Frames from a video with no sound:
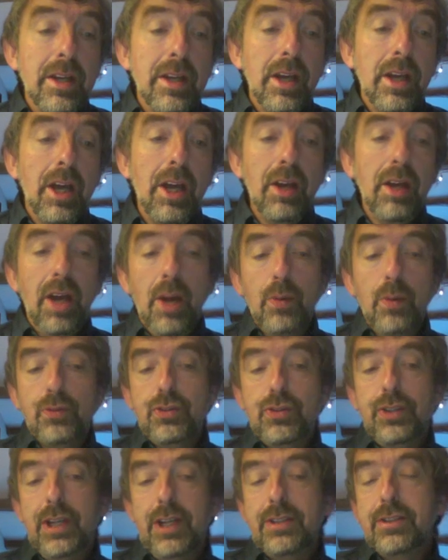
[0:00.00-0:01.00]
I would
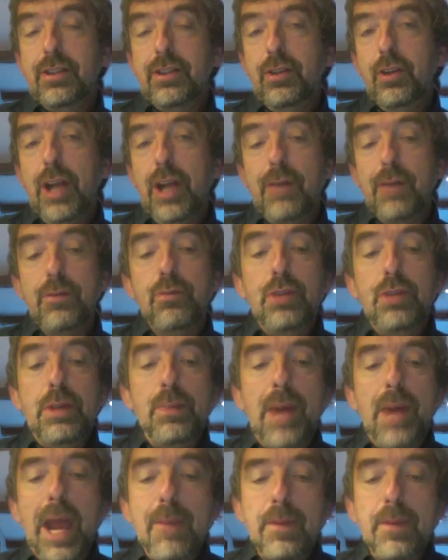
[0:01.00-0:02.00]
suggest that you could have a
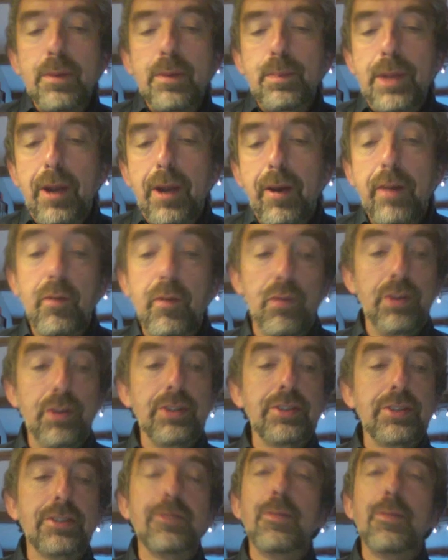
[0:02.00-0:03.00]
repayment period, for
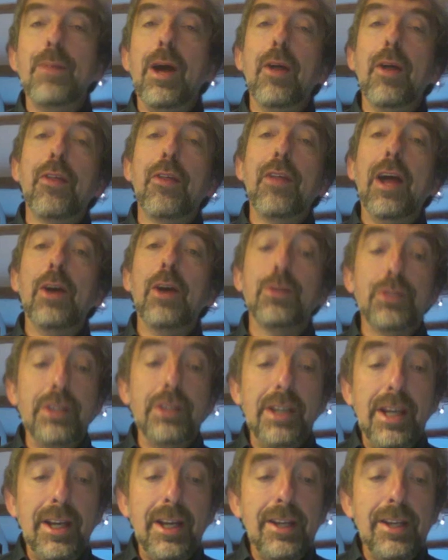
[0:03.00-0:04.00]
instance, of about 1,000
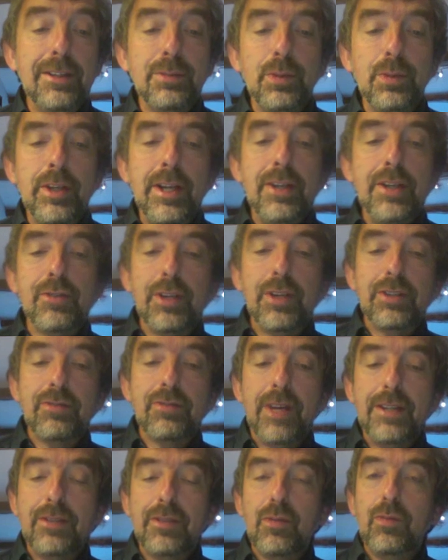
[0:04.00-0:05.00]
years with an interest
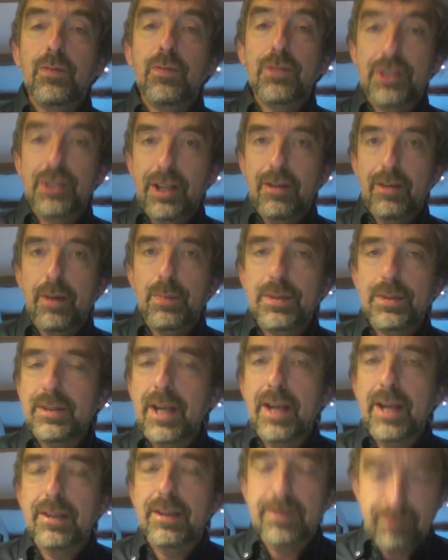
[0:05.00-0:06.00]
rate of
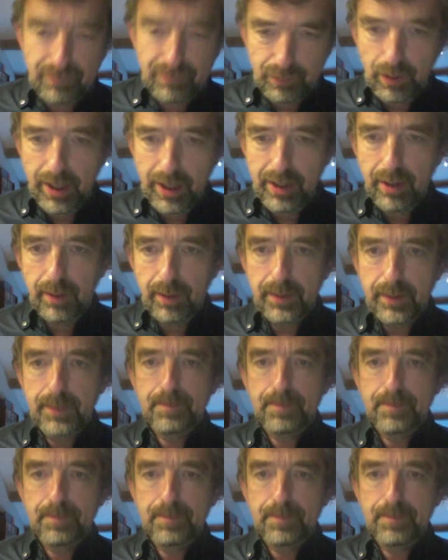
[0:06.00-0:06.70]
0%. Why not?